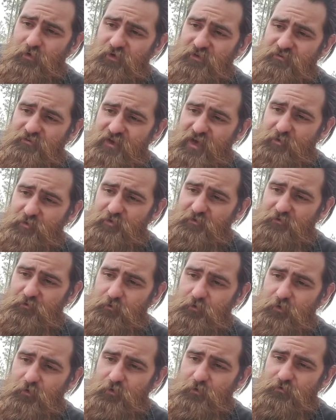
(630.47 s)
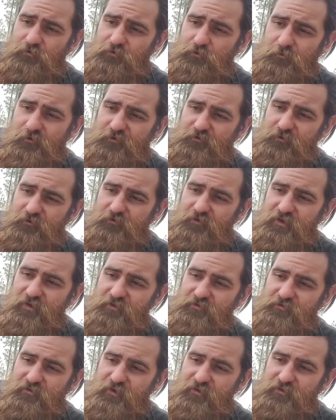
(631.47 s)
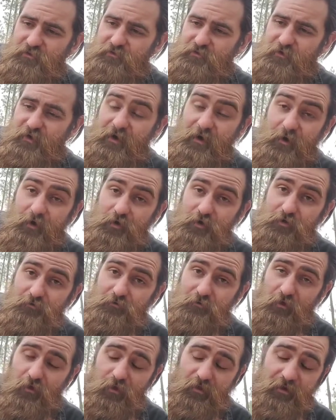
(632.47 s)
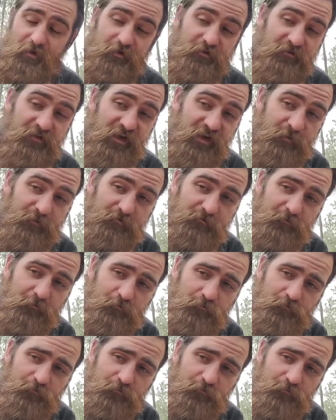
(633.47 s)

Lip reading: and cypress oil to rejuvenate and strengthen your hair. Good for all hair types.